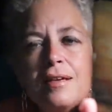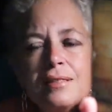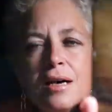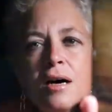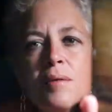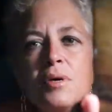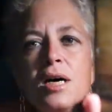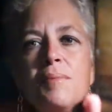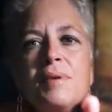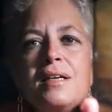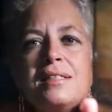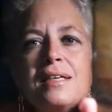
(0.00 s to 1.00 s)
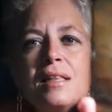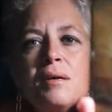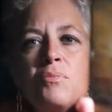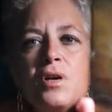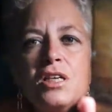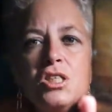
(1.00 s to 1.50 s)
There's an upcoming
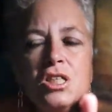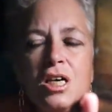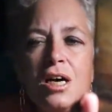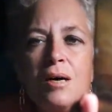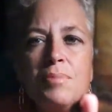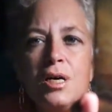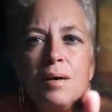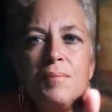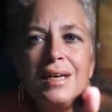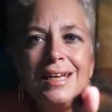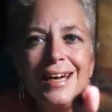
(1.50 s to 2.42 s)
celebration, an upcoming